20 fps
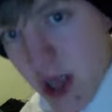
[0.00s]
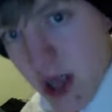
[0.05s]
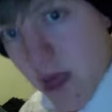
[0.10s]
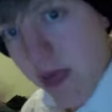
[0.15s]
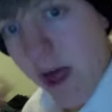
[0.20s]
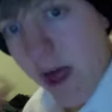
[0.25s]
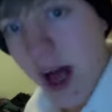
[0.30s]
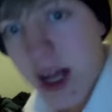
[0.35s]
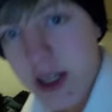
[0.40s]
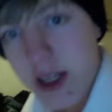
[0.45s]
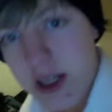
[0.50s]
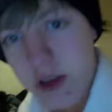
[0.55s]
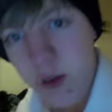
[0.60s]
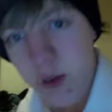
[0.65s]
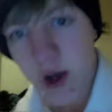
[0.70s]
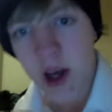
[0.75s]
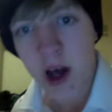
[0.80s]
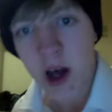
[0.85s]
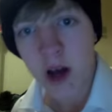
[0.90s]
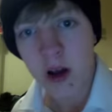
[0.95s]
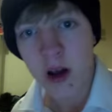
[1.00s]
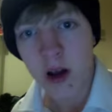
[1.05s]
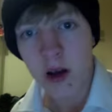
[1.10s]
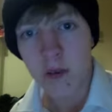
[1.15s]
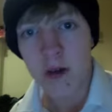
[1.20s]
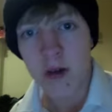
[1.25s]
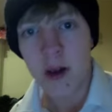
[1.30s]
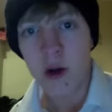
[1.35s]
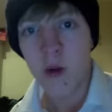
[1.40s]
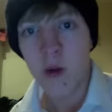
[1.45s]
that's when I'll
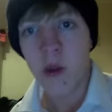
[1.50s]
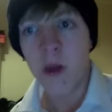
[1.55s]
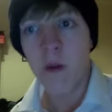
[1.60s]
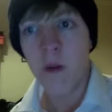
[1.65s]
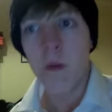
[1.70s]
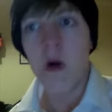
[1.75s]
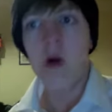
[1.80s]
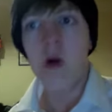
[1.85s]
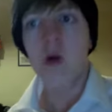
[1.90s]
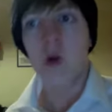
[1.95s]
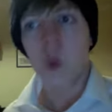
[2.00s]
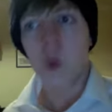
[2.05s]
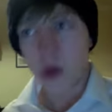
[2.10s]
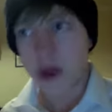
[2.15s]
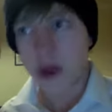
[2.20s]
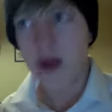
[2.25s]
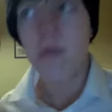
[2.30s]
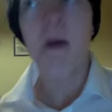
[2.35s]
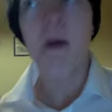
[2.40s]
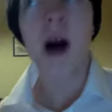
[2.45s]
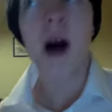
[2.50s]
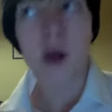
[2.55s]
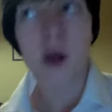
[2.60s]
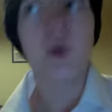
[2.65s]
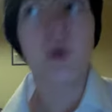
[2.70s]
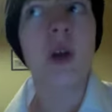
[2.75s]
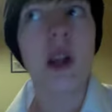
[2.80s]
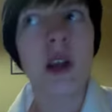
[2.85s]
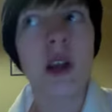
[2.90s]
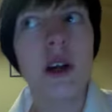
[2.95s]
upload them week by
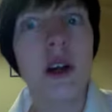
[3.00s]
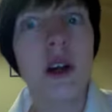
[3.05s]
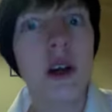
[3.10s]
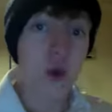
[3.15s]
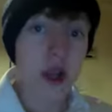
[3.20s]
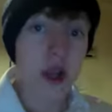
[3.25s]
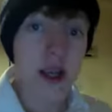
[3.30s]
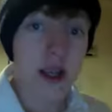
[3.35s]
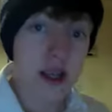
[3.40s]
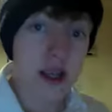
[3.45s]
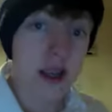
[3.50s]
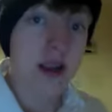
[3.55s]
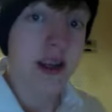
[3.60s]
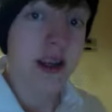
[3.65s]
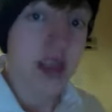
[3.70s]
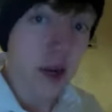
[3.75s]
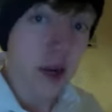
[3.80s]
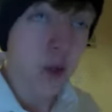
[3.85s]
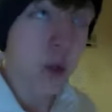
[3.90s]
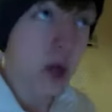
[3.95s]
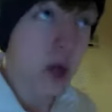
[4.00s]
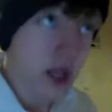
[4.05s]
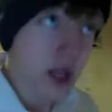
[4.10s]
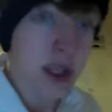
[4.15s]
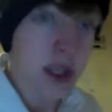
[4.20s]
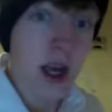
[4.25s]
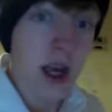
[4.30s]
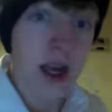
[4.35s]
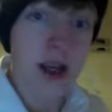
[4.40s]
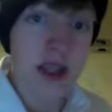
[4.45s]
week. In the 10 weeks
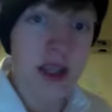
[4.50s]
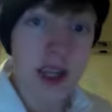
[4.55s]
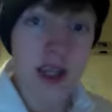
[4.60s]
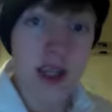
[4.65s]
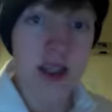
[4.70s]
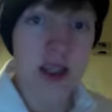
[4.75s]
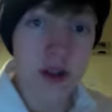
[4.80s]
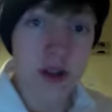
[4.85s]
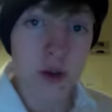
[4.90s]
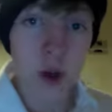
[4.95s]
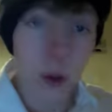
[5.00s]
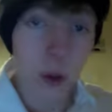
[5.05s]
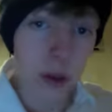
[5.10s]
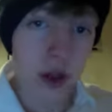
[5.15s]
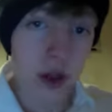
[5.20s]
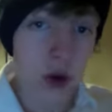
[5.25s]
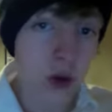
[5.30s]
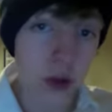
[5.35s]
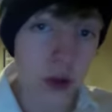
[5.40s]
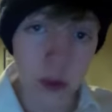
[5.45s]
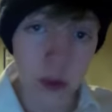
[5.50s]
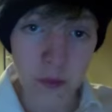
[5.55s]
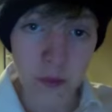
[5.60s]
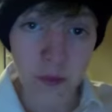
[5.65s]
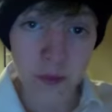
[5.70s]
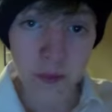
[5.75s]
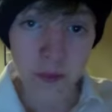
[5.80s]
that it takes to upload them,